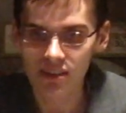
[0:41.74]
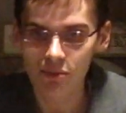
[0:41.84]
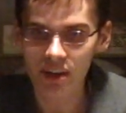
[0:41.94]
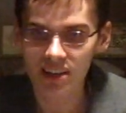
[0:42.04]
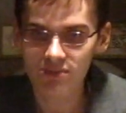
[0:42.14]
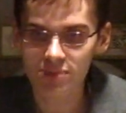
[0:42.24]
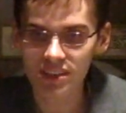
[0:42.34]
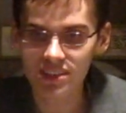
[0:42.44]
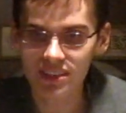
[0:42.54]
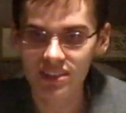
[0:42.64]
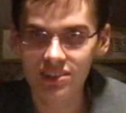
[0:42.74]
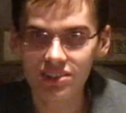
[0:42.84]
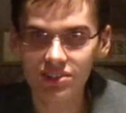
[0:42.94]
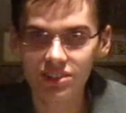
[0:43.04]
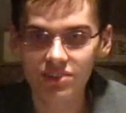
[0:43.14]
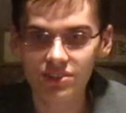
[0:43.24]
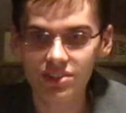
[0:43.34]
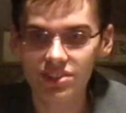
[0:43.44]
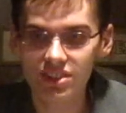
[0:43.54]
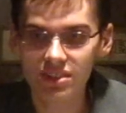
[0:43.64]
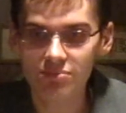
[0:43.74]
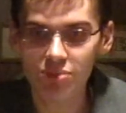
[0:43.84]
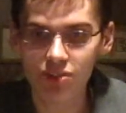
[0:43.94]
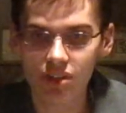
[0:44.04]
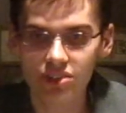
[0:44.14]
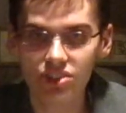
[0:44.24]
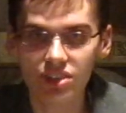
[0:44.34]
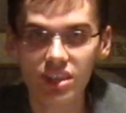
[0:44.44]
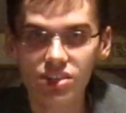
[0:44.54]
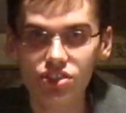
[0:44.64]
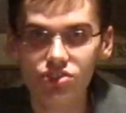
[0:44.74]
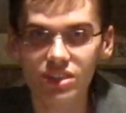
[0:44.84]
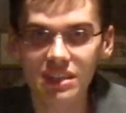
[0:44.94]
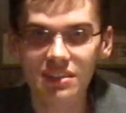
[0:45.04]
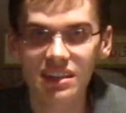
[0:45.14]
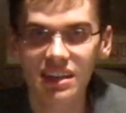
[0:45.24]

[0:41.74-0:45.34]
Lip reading: What has been done or left undone belongs to history,